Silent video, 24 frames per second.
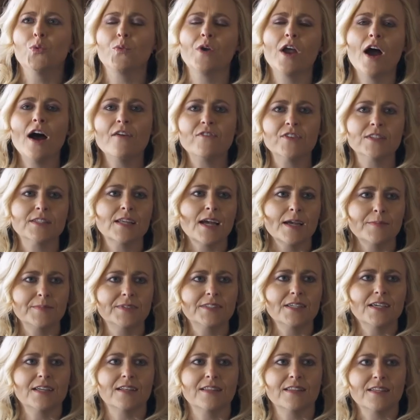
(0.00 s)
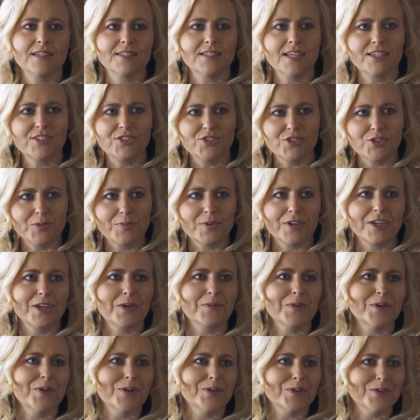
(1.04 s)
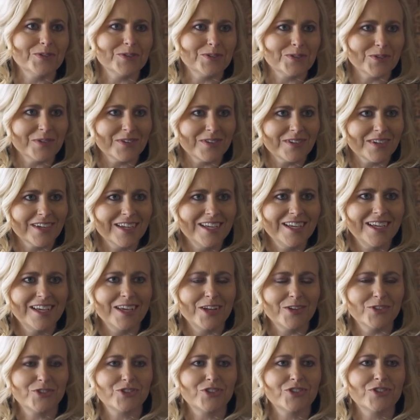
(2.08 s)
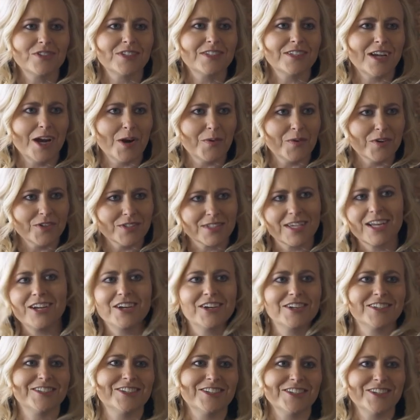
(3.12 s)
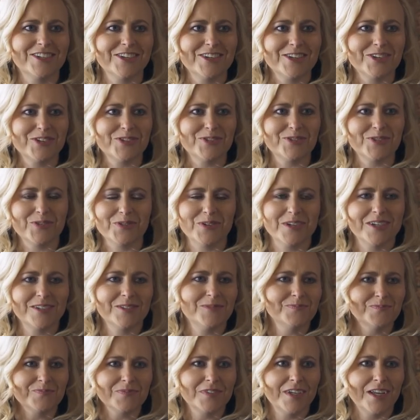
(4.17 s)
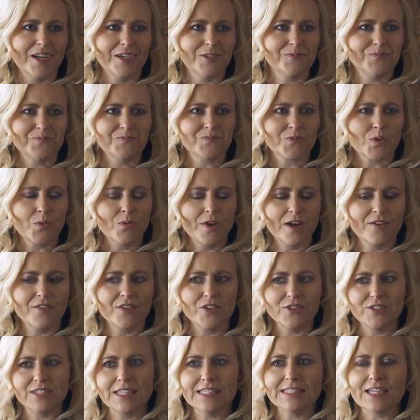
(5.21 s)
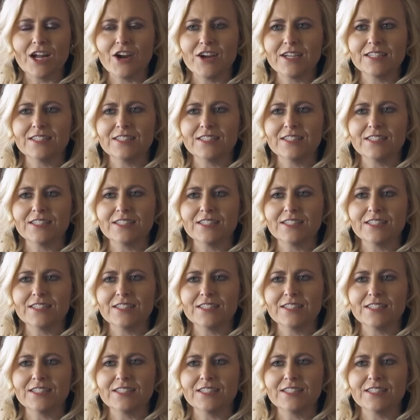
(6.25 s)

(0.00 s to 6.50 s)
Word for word: we oftentimes see it in things like superheroes or you know certain Star Wars characters or you know, whatever those things are.